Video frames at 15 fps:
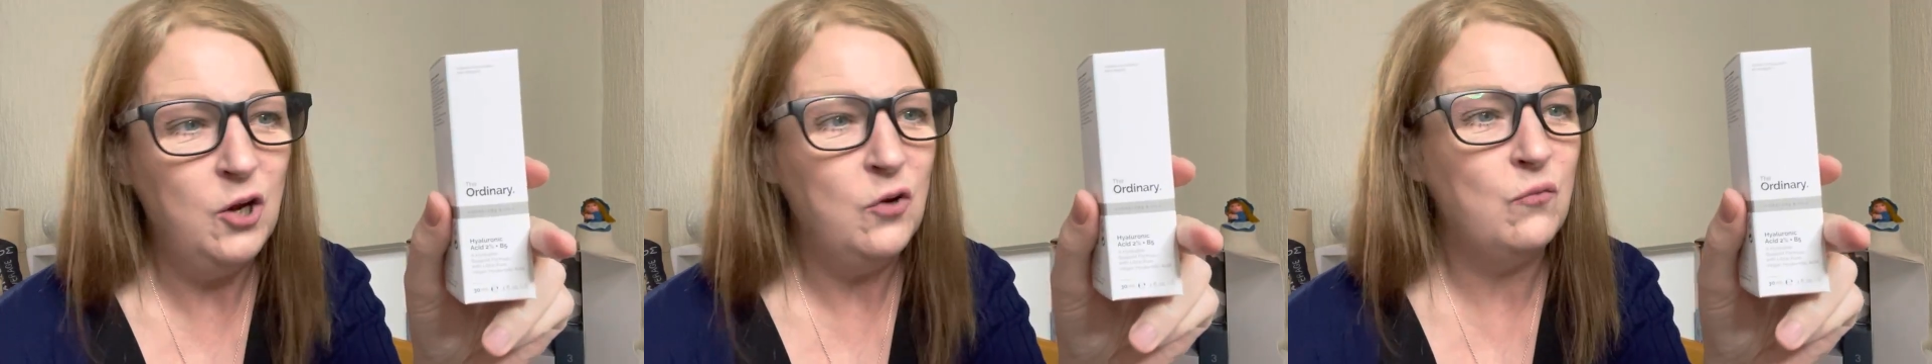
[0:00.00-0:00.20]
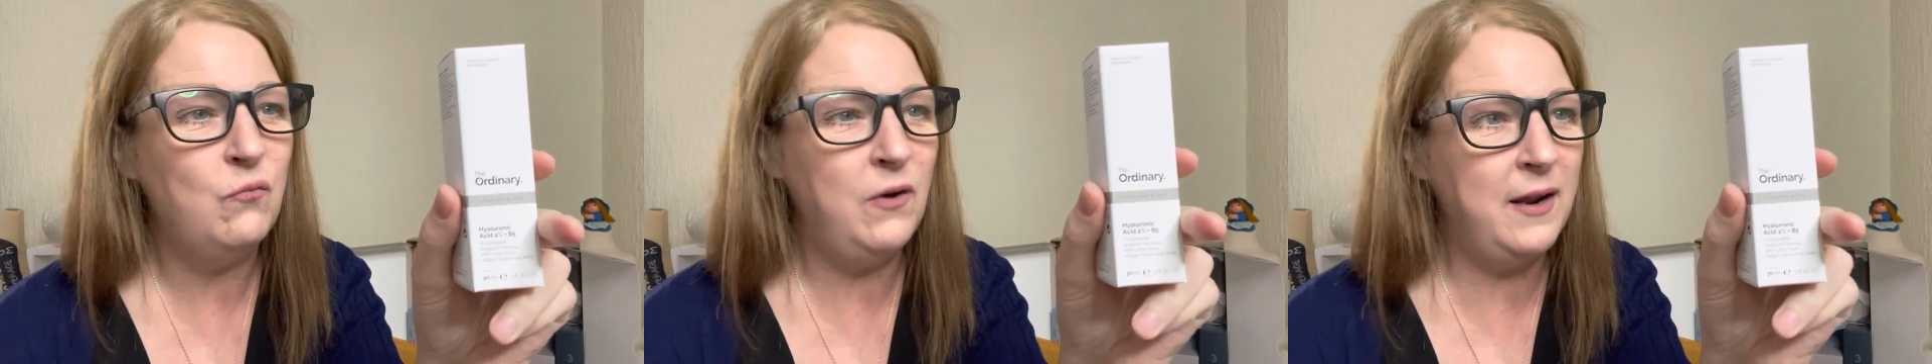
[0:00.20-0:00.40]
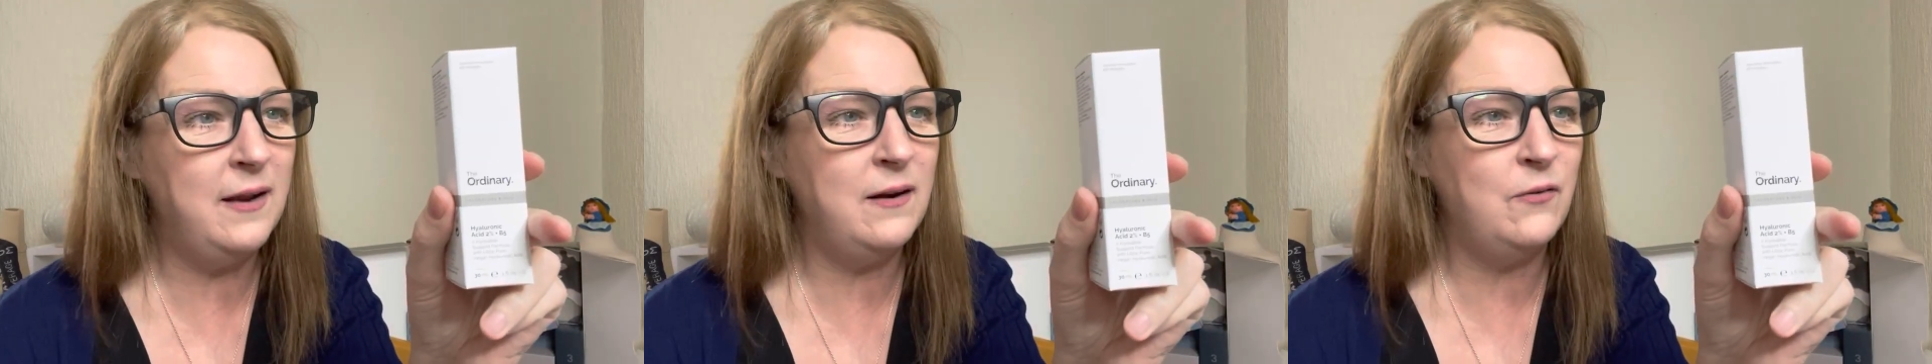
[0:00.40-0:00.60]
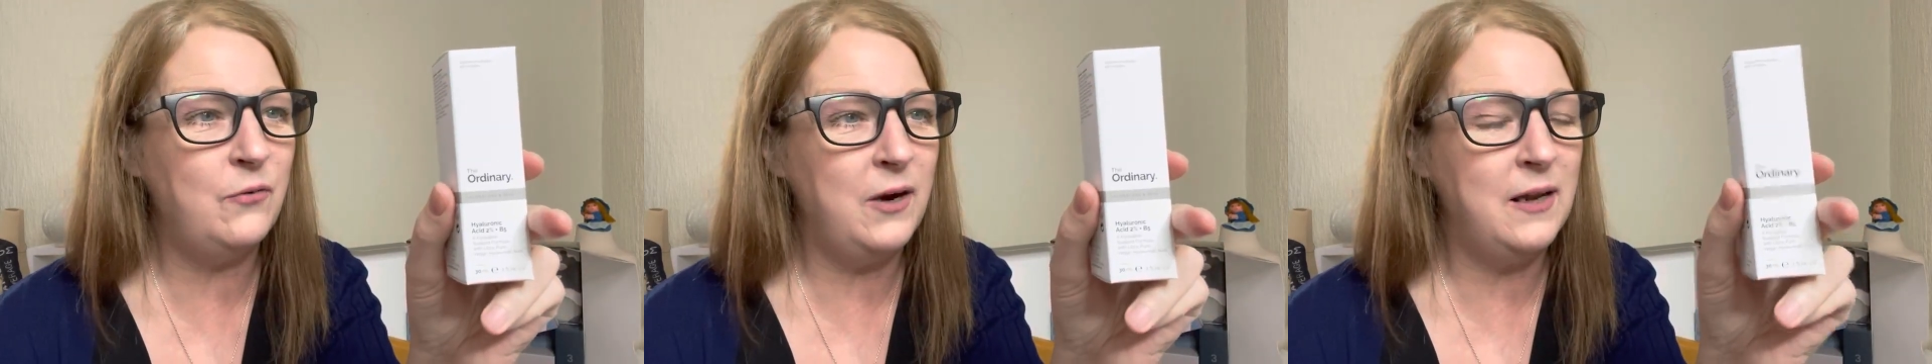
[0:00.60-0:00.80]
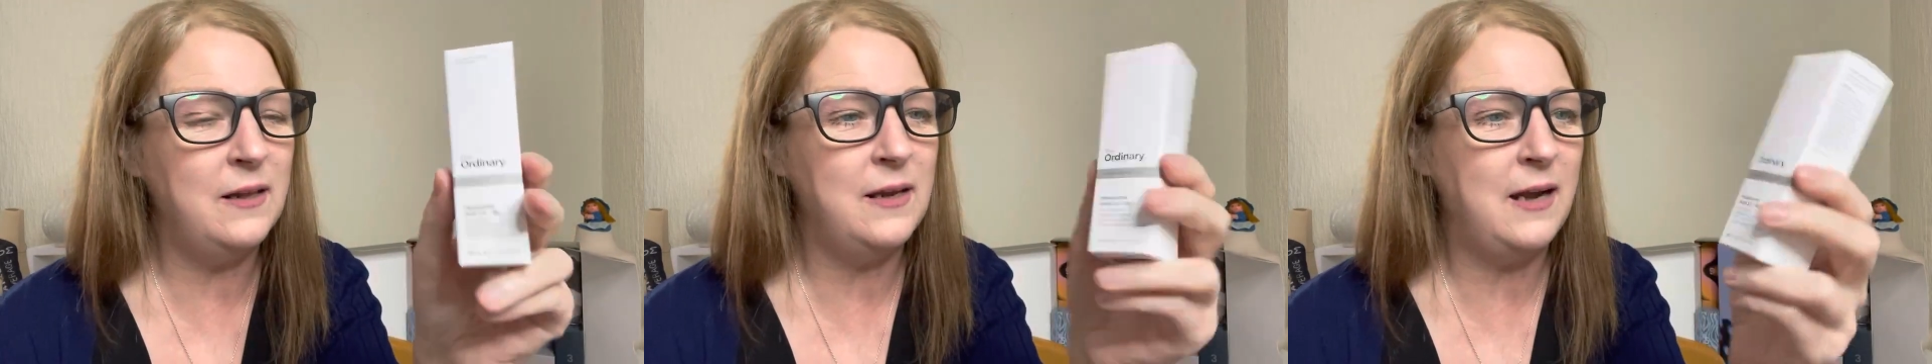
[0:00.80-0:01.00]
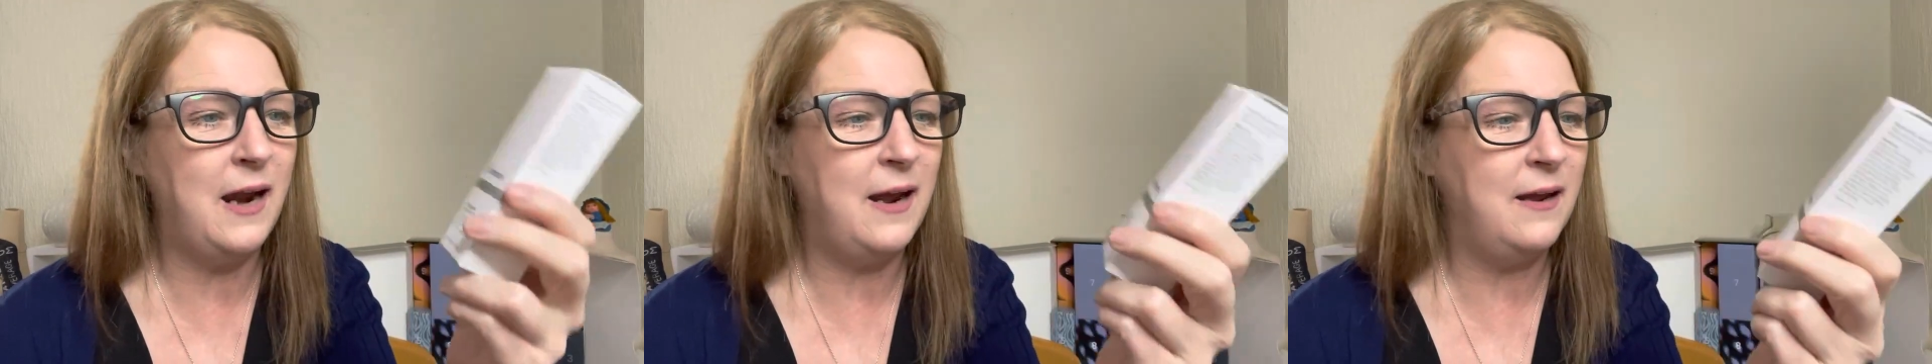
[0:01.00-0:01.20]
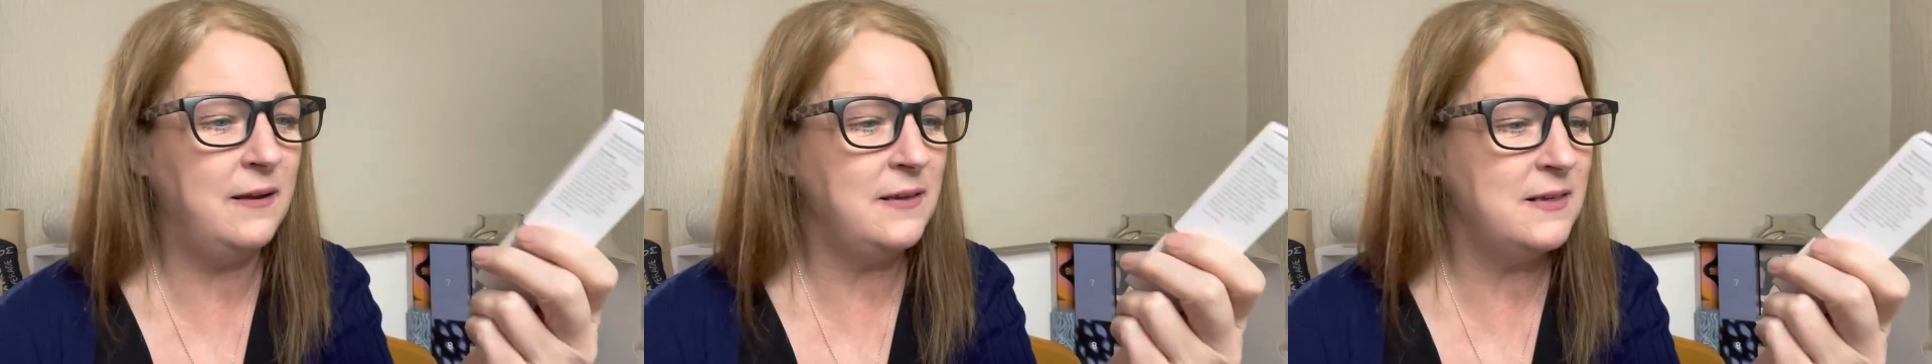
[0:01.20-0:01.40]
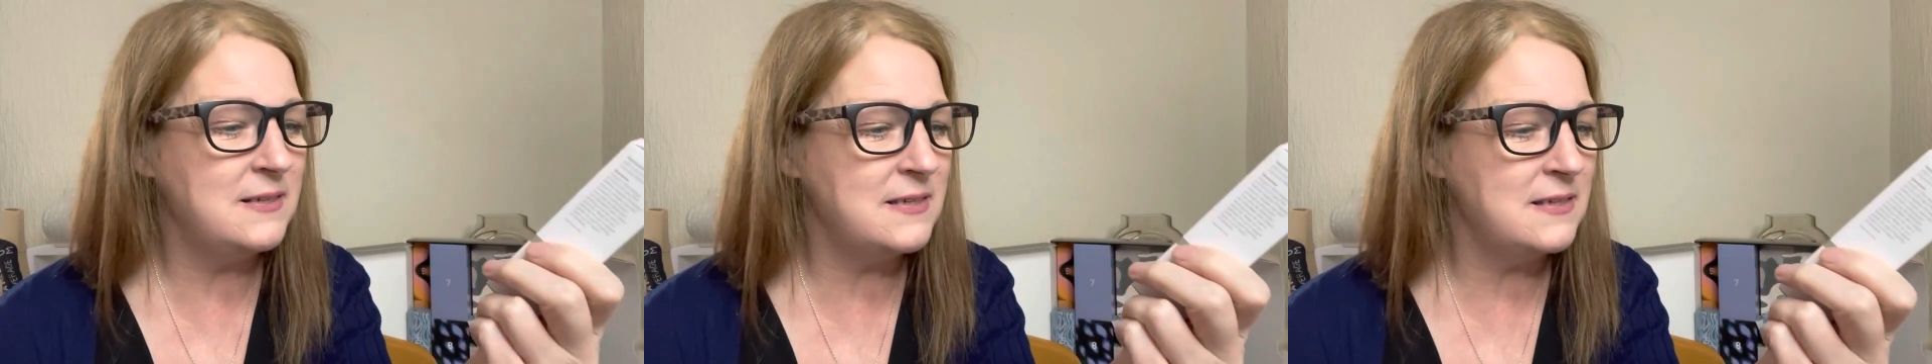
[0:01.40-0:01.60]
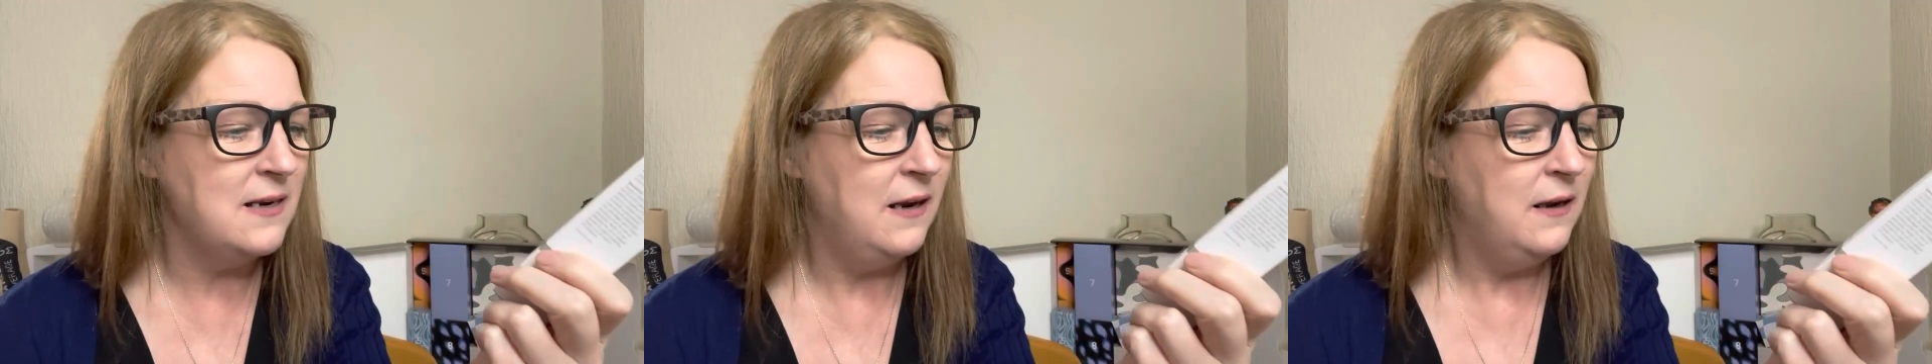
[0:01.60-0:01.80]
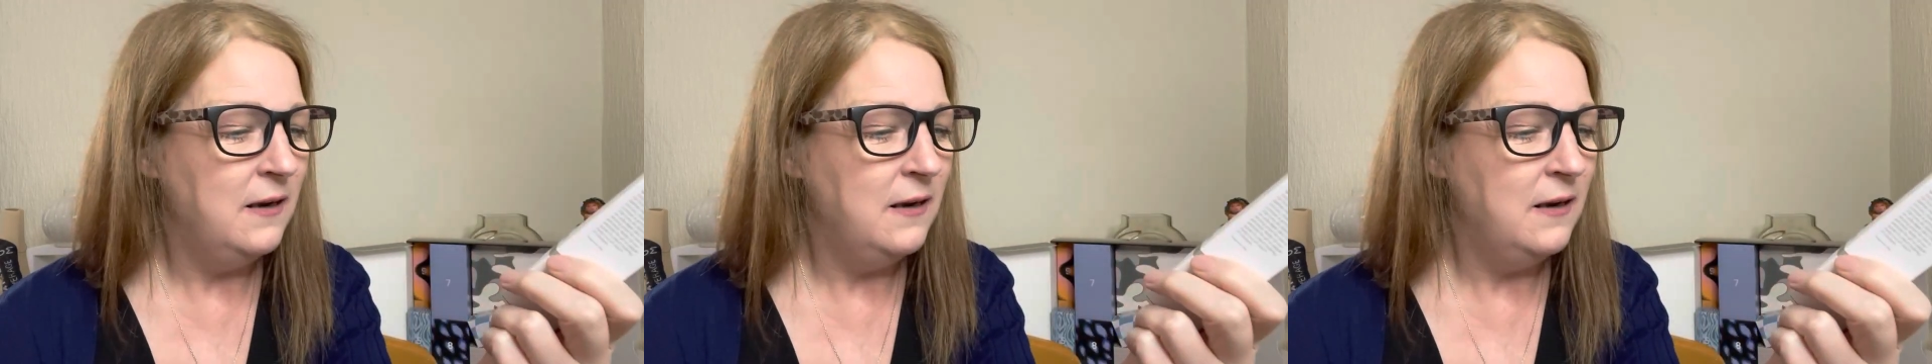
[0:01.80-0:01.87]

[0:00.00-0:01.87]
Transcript: Really, really nice.